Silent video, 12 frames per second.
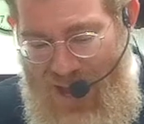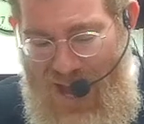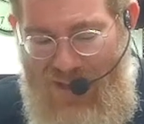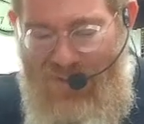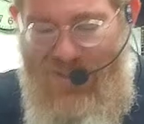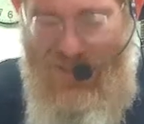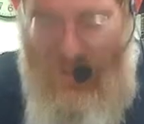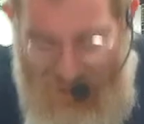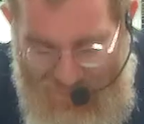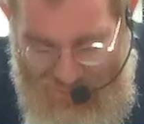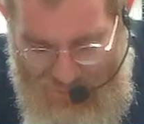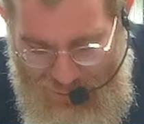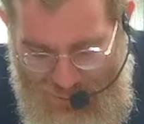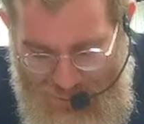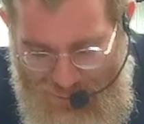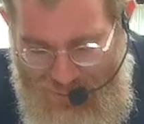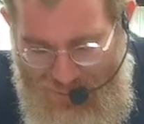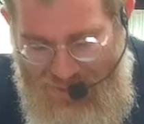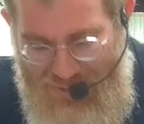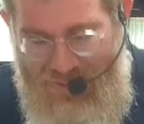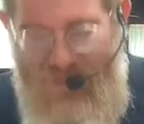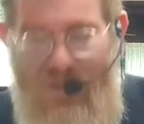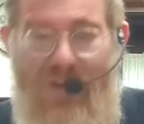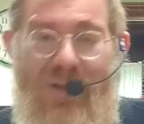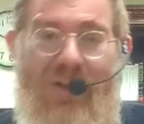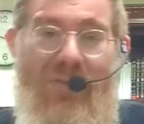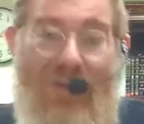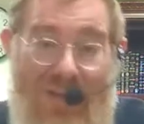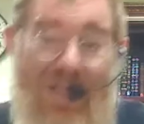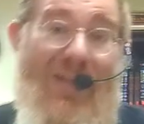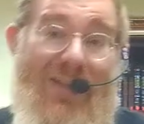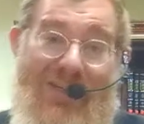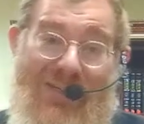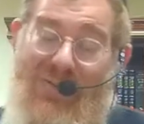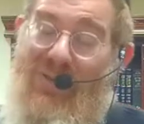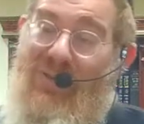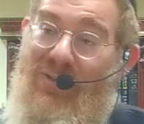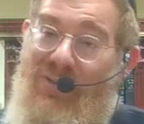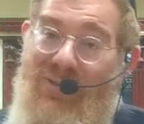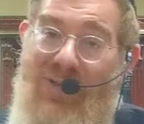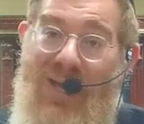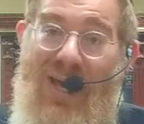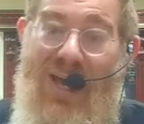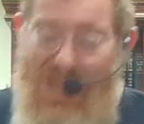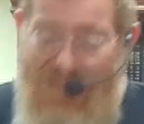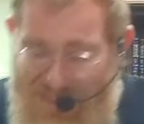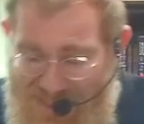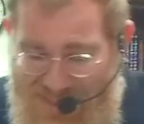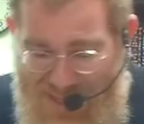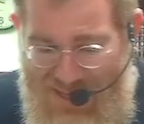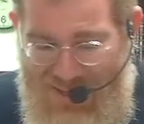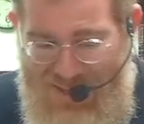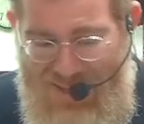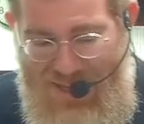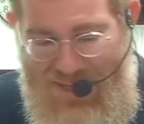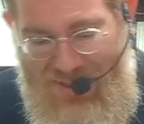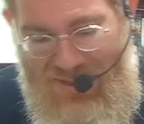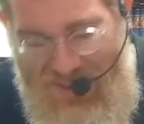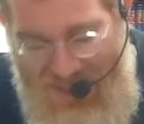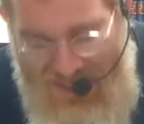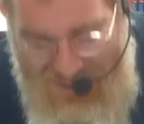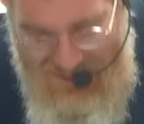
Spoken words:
out of his love for who? For Klal Yisrael. As Chazal said, his